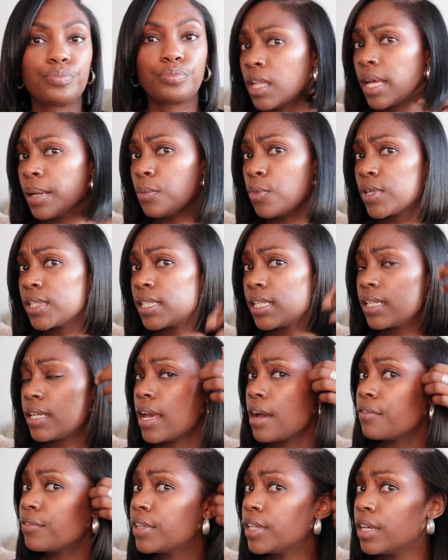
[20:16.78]
like more sit
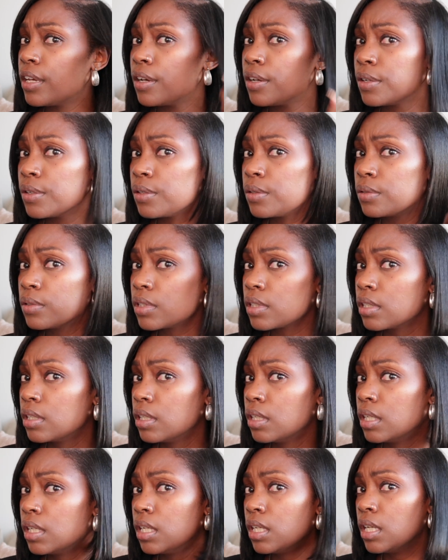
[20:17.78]
down videos,
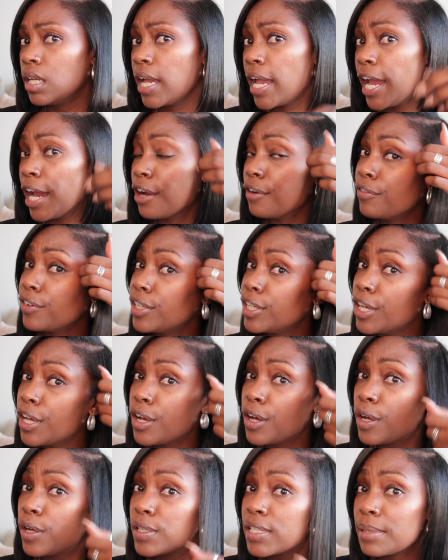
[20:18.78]
hair
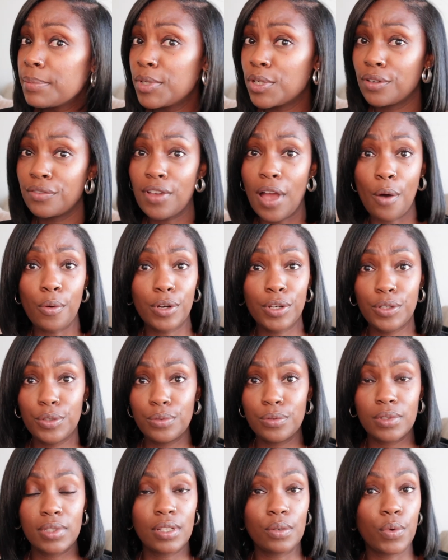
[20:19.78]
videos. Let me know if y'all want to
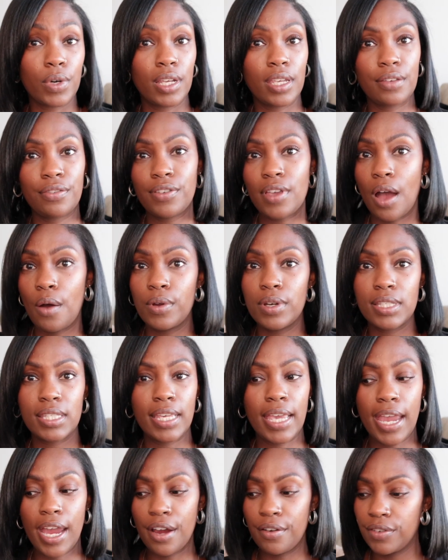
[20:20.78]
do, if y'all want to
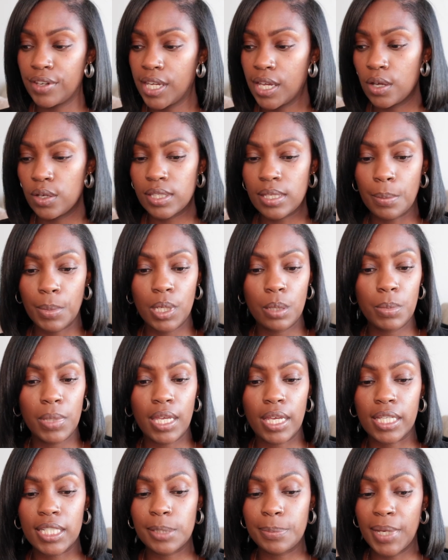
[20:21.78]
see hair videos. I'm gonna be
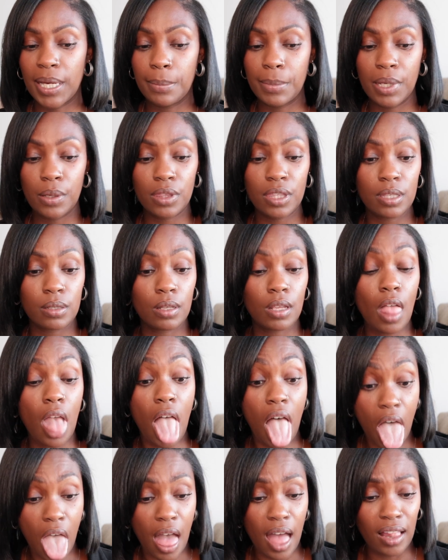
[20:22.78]
experimenting.
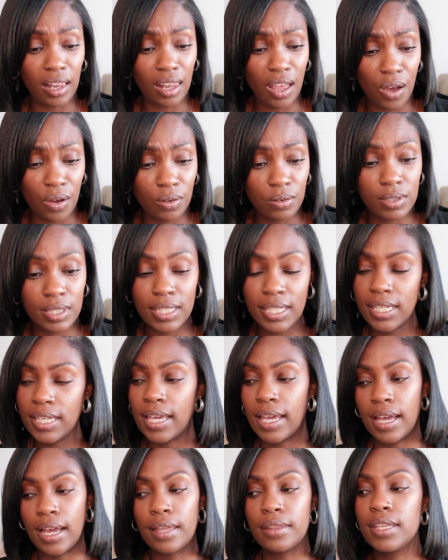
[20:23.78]
Hello. See,
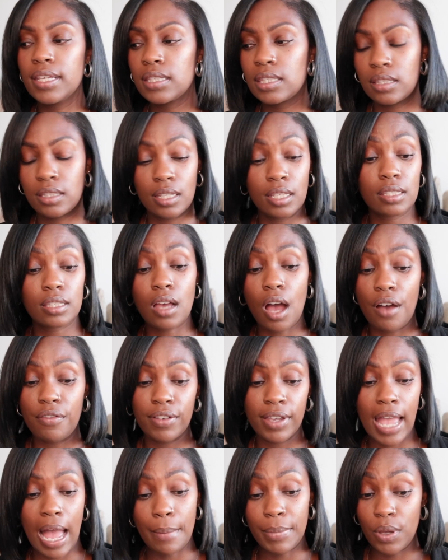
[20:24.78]
yeah, this
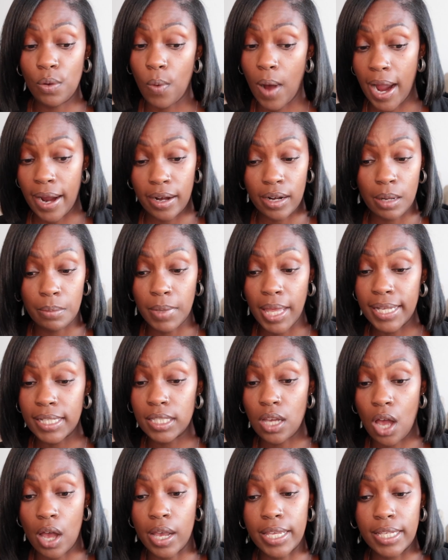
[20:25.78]
coffee got me wired. I'm like
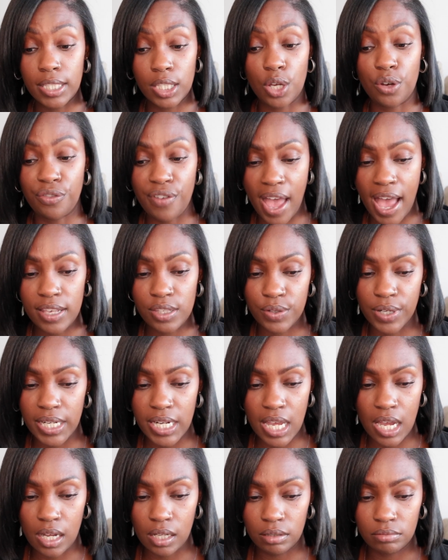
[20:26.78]
talking so fast right
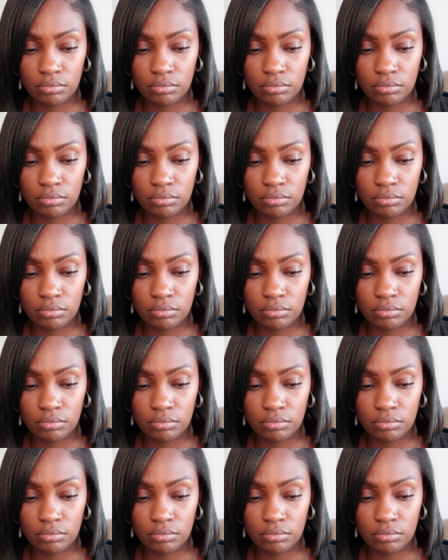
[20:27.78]
now.